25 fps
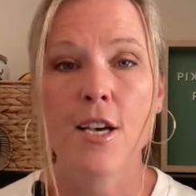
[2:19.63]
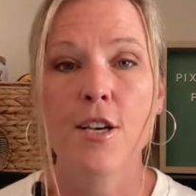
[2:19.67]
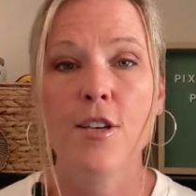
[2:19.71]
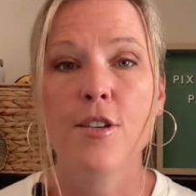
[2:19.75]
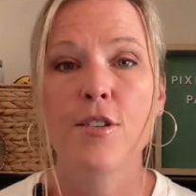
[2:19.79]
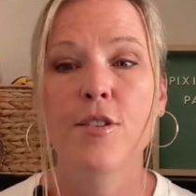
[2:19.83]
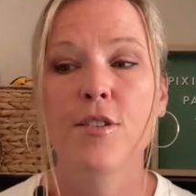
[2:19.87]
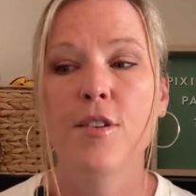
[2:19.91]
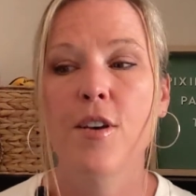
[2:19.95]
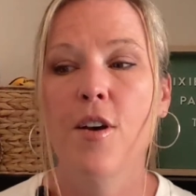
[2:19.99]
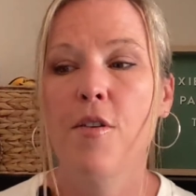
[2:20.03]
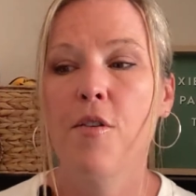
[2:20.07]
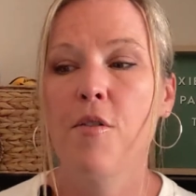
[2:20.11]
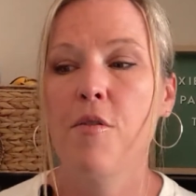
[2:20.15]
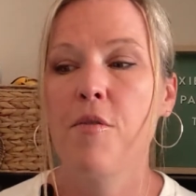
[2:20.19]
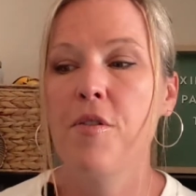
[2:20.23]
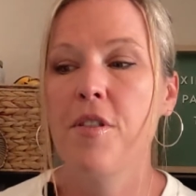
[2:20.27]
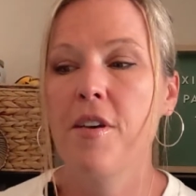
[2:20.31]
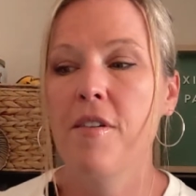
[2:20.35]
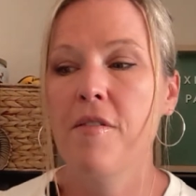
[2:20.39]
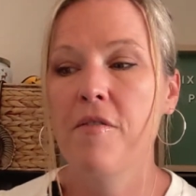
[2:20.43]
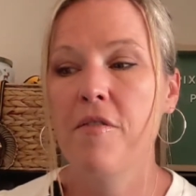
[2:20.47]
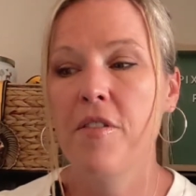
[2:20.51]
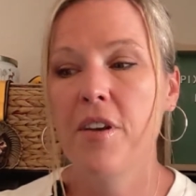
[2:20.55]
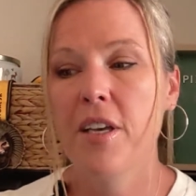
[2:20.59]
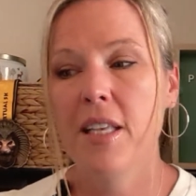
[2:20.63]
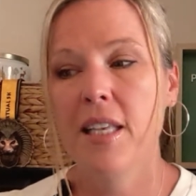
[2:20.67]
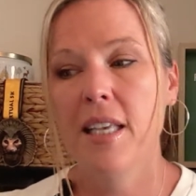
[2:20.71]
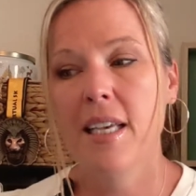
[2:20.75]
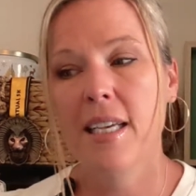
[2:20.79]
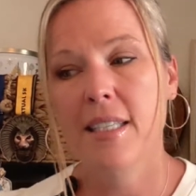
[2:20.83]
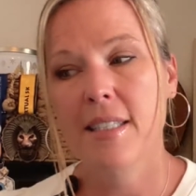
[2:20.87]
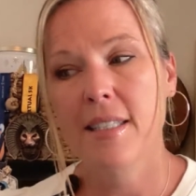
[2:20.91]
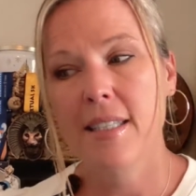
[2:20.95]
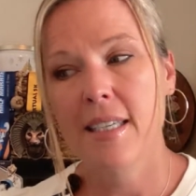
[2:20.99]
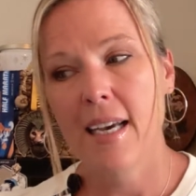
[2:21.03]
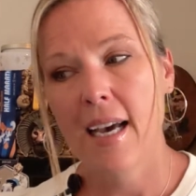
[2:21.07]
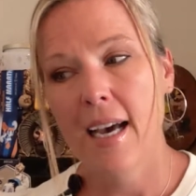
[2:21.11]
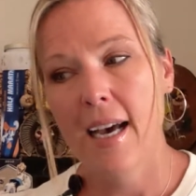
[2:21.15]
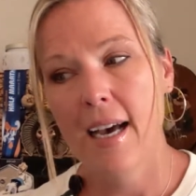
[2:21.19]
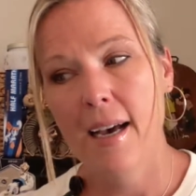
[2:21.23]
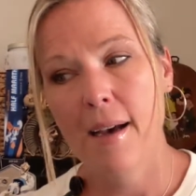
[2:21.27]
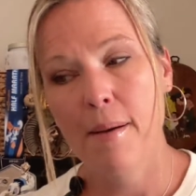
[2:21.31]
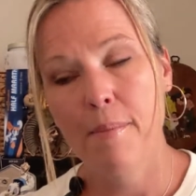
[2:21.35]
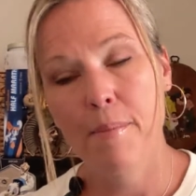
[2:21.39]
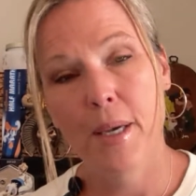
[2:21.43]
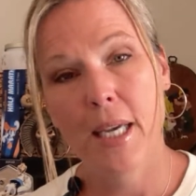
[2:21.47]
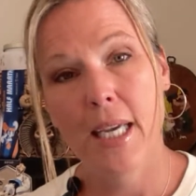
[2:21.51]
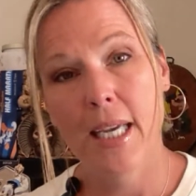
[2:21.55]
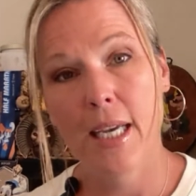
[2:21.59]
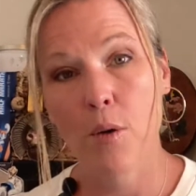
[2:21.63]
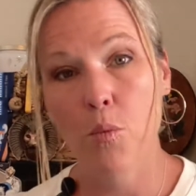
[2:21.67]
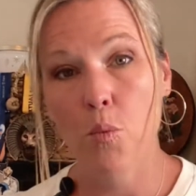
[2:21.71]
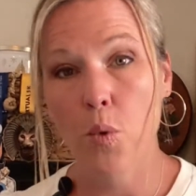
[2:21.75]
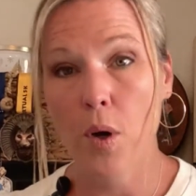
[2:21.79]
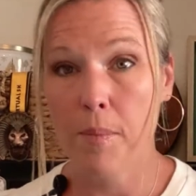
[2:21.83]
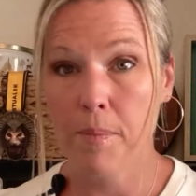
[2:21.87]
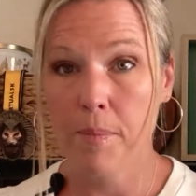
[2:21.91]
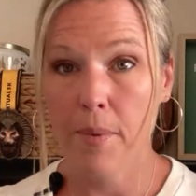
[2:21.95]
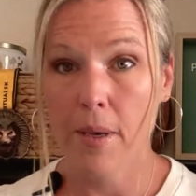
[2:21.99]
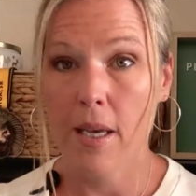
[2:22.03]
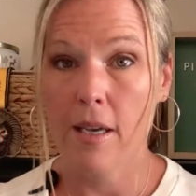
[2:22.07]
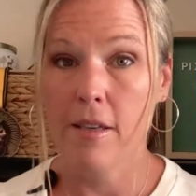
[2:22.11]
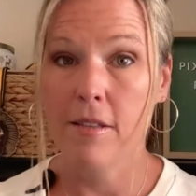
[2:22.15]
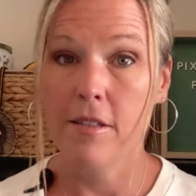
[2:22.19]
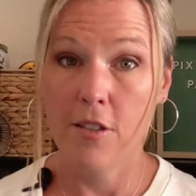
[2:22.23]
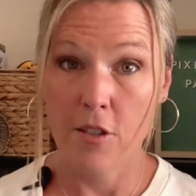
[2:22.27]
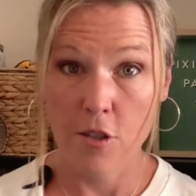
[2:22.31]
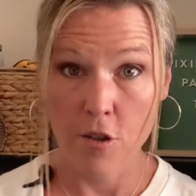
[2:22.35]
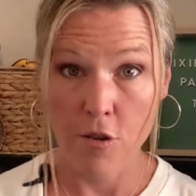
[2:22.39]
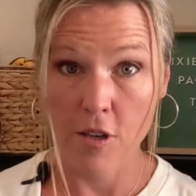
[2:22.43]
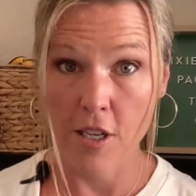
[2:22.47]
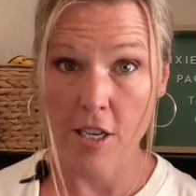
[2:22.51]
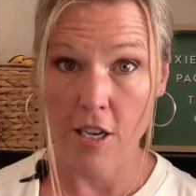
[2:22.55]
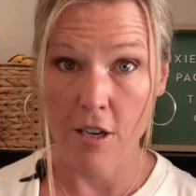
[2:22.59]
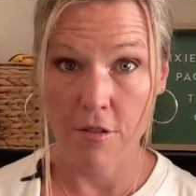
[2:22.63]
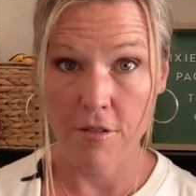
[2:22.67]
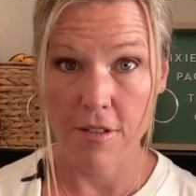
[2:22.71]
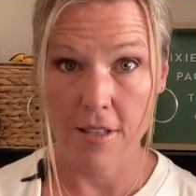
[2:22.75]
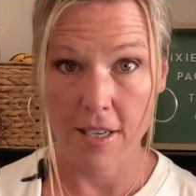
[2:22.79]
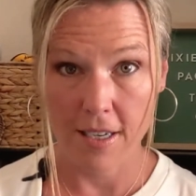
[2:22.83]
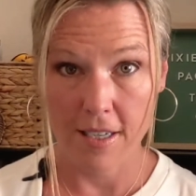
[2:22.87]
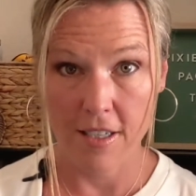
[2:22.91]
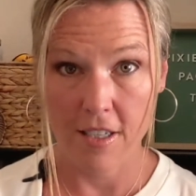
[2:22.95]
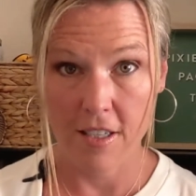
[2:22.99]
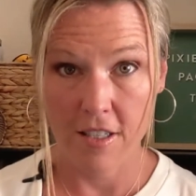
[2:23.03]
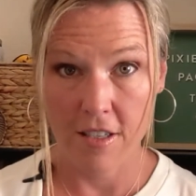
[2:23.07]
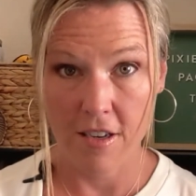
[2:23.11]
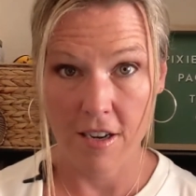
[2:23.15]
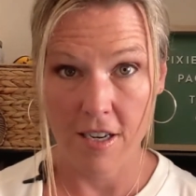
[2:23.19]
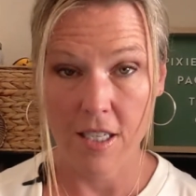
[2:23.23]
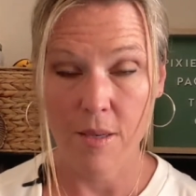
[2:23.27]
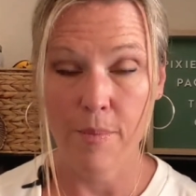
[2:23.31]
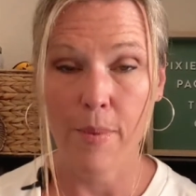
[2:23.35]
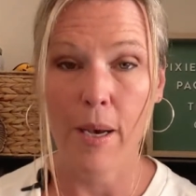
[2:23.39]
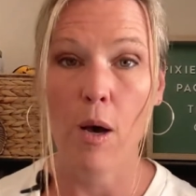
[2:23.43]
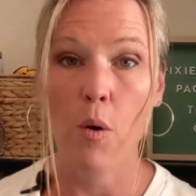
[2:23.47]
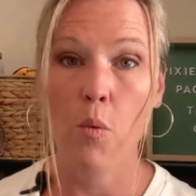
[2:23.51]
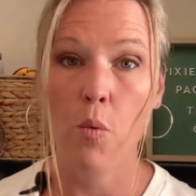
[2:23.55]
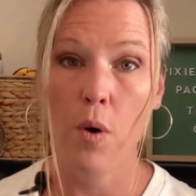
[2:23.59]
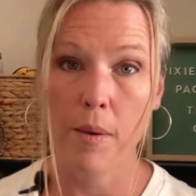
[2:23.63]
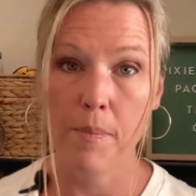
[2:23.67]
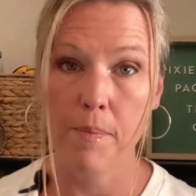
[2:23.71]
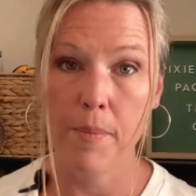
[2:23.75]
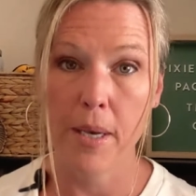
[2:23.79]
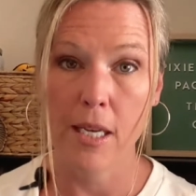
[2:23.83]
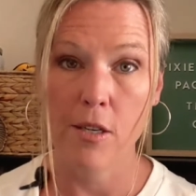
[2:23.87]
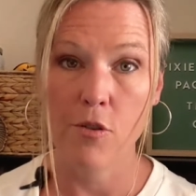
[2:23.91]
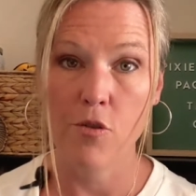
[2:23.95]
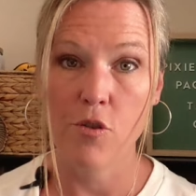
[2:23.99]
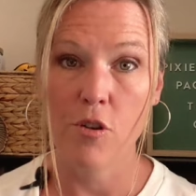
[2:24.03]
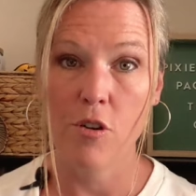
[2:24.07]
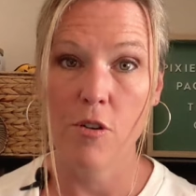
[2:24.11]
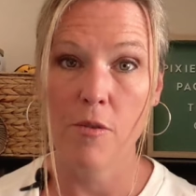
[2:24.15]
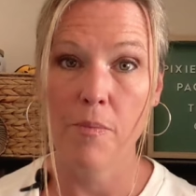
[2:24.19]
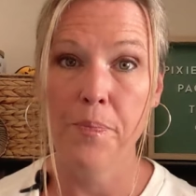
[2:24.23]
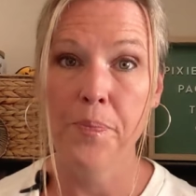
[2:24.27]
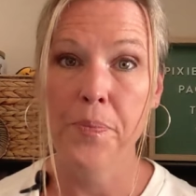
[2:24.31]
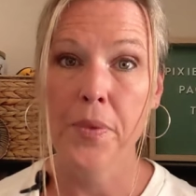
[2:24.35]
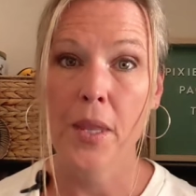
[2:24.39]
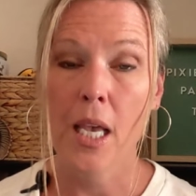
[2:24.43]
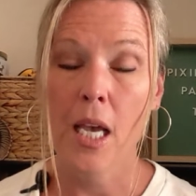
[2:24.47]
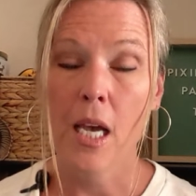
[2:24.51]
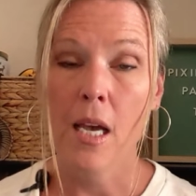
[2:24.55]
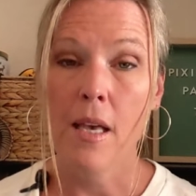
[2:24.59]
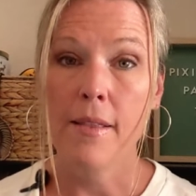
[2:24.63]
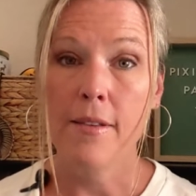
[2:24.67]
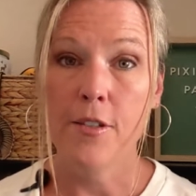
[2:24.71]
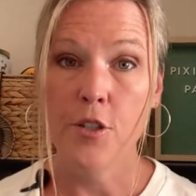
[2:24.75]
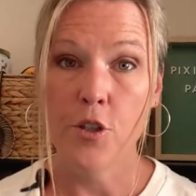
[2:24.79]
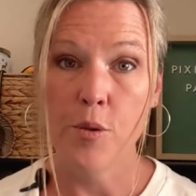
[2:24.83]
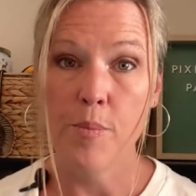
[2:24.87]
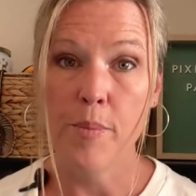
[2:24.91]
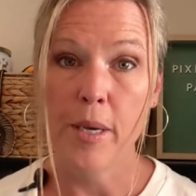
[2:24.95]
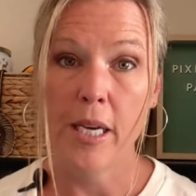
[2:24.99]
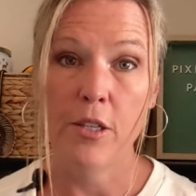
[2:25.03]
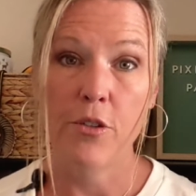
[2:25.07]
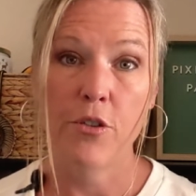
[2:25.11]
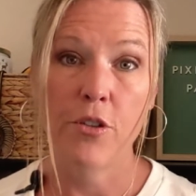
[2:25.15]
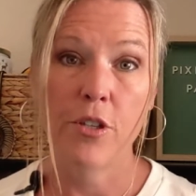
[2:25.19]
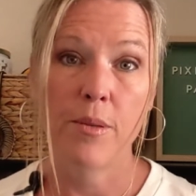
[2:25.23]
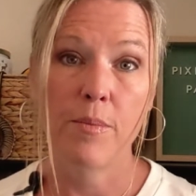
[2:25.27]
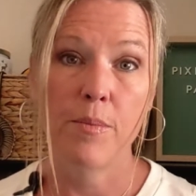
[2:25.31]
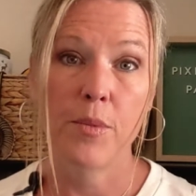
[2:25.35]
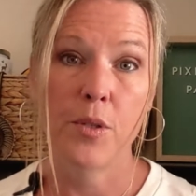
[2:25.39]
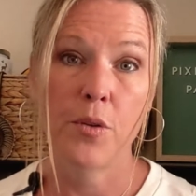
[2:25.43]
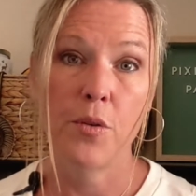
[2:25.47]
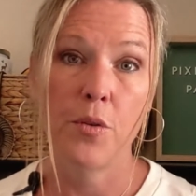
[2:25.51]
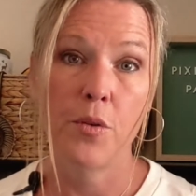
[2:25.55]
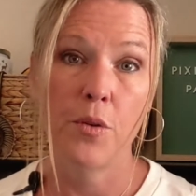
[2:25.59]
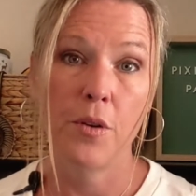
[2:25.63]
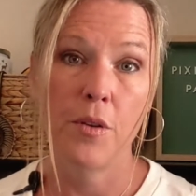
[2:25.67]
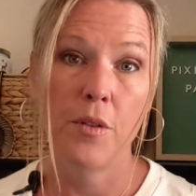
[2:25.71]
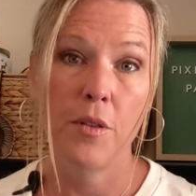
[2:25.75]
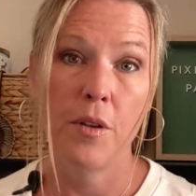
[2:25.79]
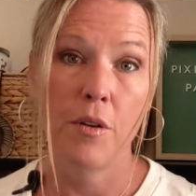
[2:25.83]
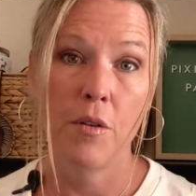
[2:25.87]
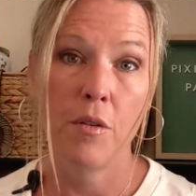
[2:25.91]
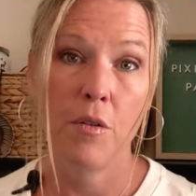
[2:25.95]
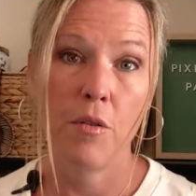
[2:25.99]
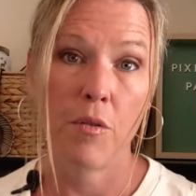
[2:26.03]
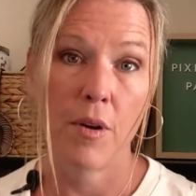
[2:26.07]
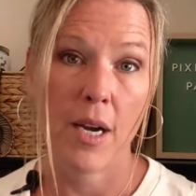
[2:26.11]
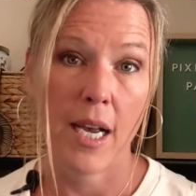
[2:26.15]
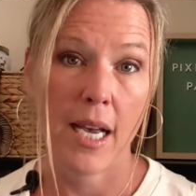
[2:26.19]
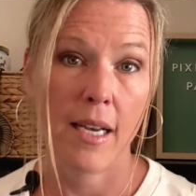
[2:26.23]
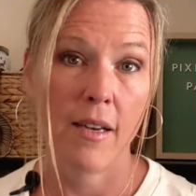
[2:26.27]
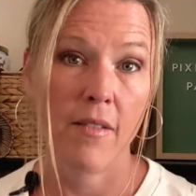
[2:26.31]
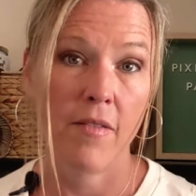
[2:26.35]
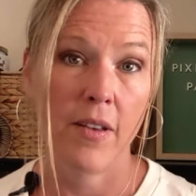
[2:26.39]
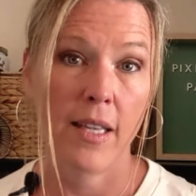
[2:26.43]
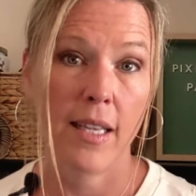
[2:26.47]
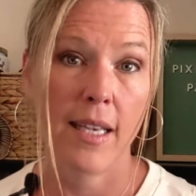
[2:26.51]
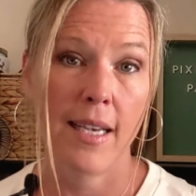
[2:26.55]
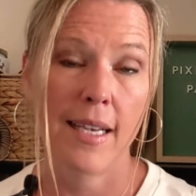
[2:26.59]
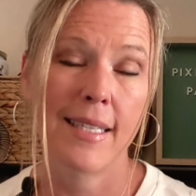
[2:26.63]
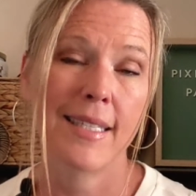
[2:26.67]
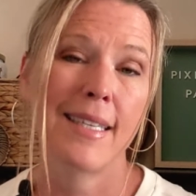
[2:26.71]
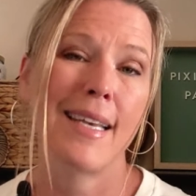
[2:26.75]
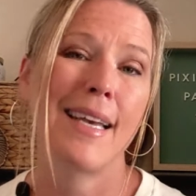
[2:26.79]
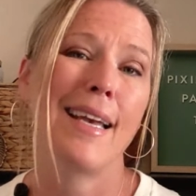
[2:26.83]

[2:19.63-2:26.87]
So the villas come in studios, like I just talked about, 1 bedroom, 2 bedrooms, or the grand villas.